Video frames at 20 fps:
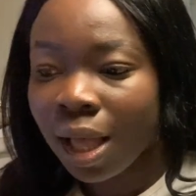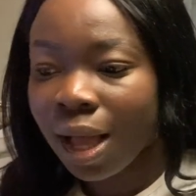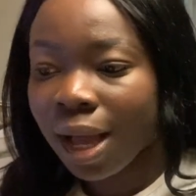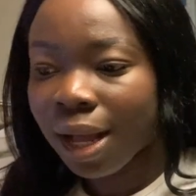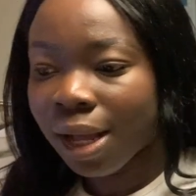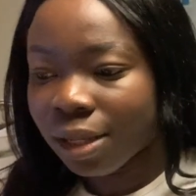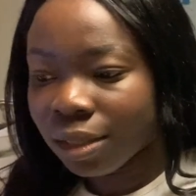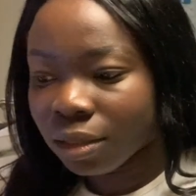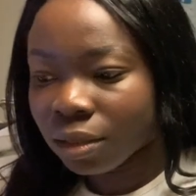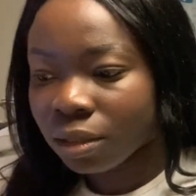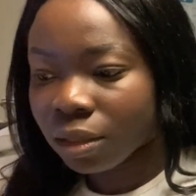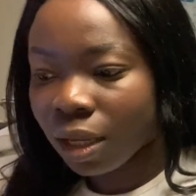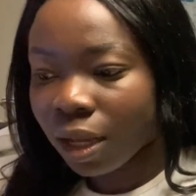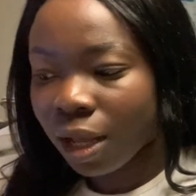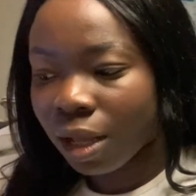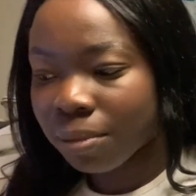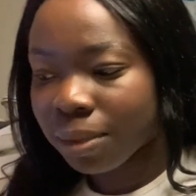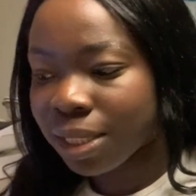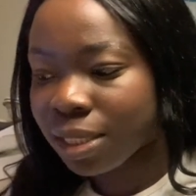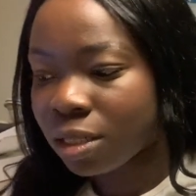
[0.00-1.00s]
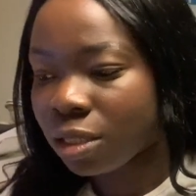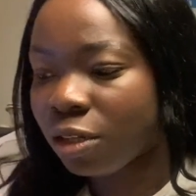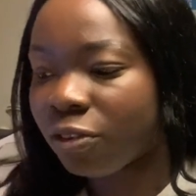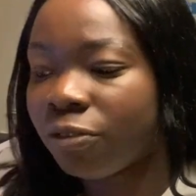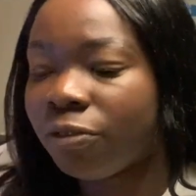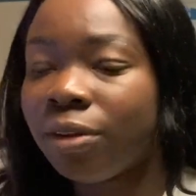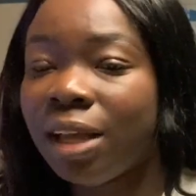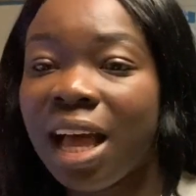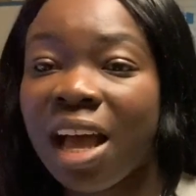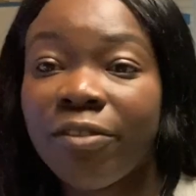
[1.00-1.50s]
And instead
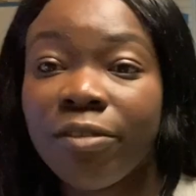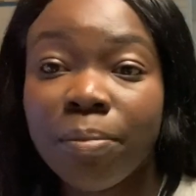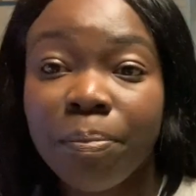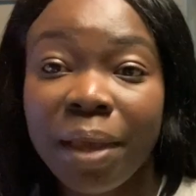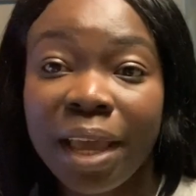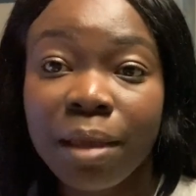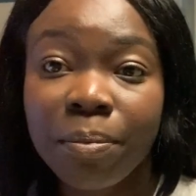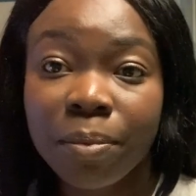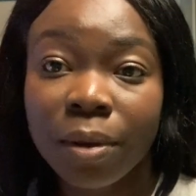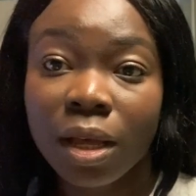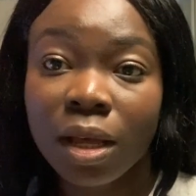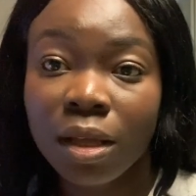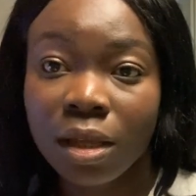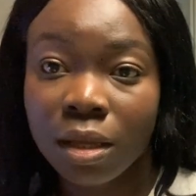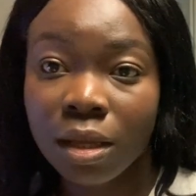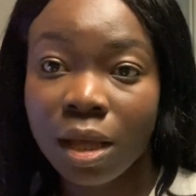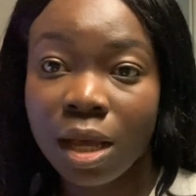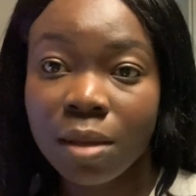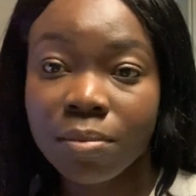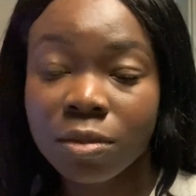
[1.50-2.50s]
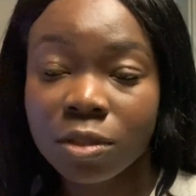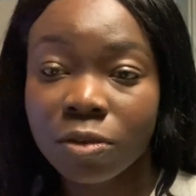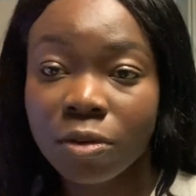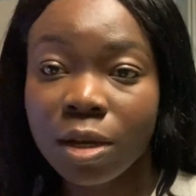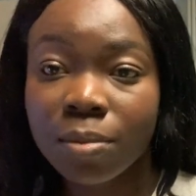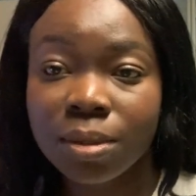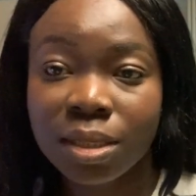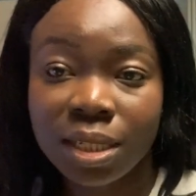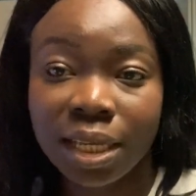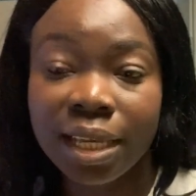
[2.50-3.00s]
of having paper
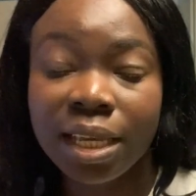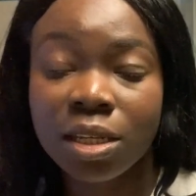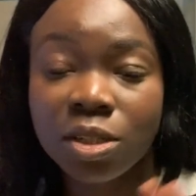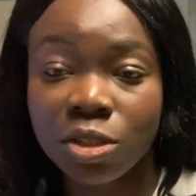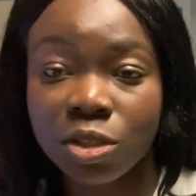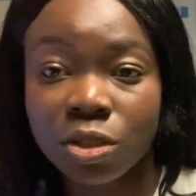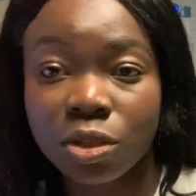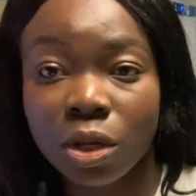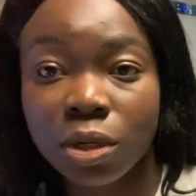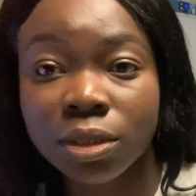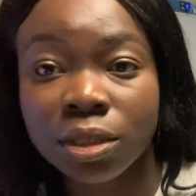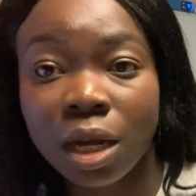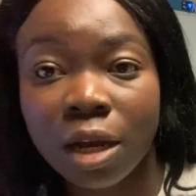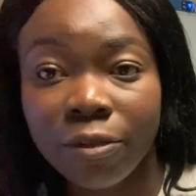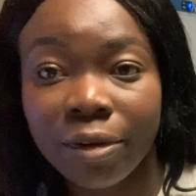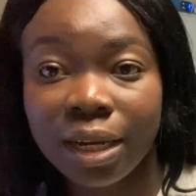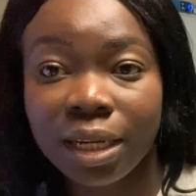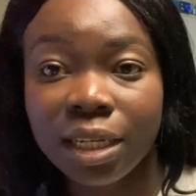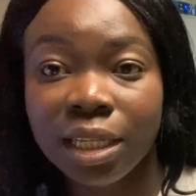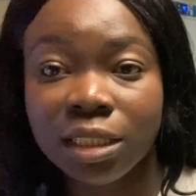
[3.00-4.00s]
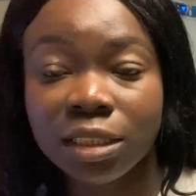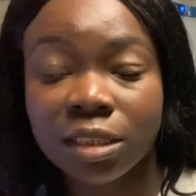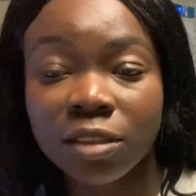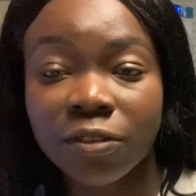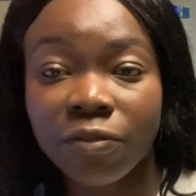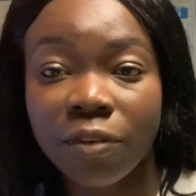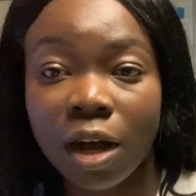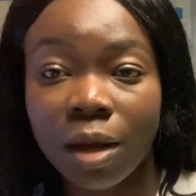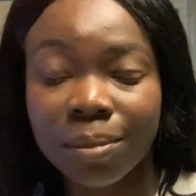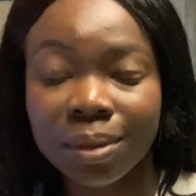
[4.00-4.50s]
scripts, they can just go directly to the
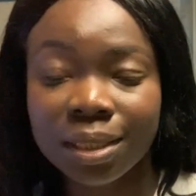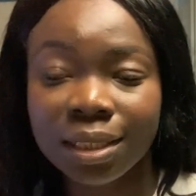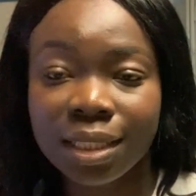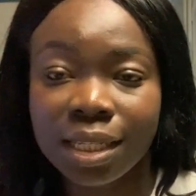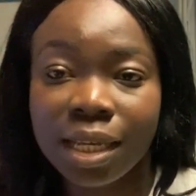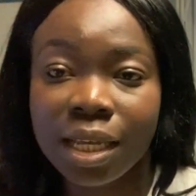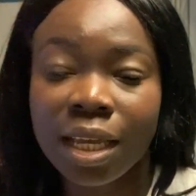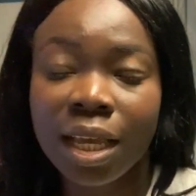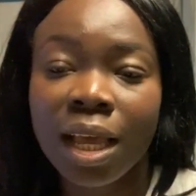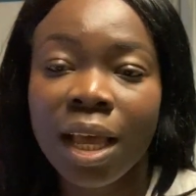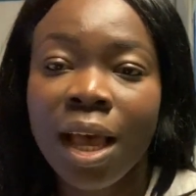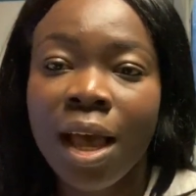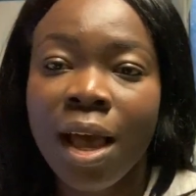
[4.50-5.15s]
pharmacy,